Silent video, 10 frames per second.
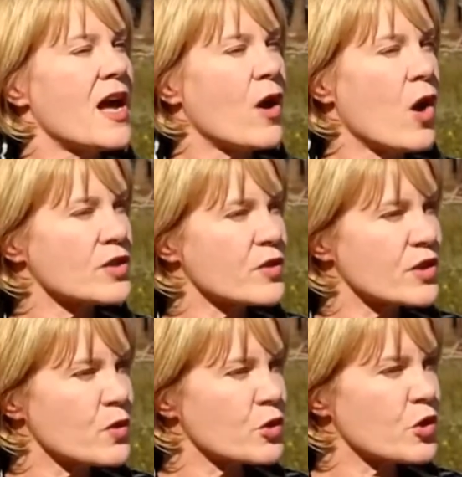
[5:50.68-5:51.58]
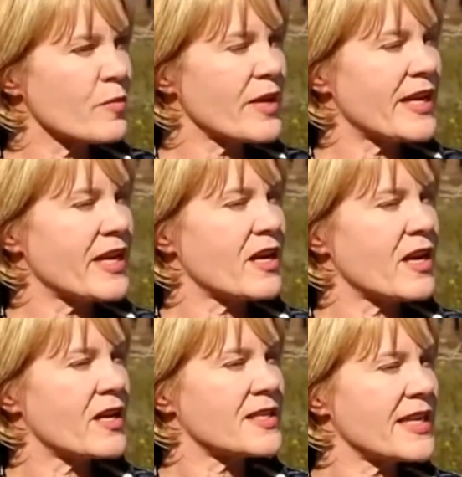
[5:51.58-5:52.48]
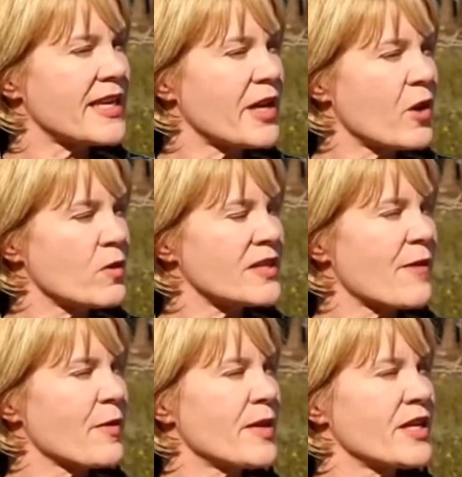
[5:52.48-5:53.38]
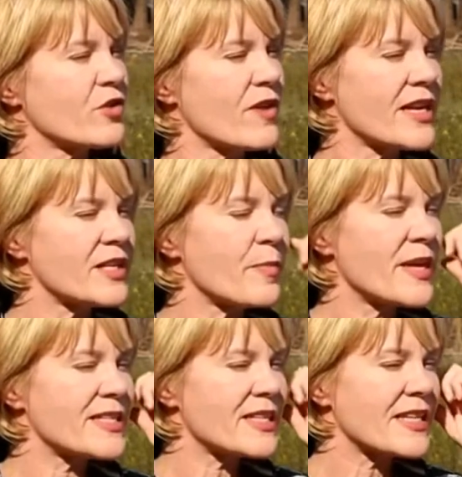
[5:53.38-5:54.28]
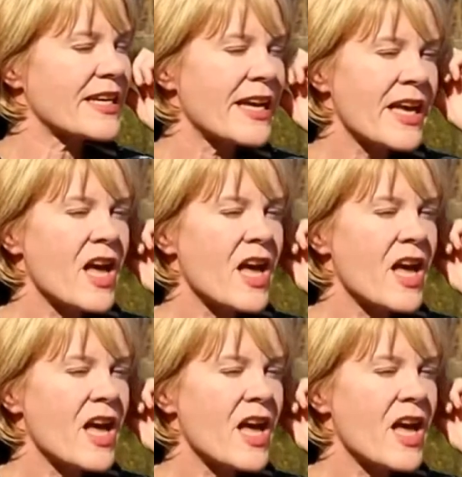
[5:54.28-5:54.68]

also social media CEOs, everybody's trying to basically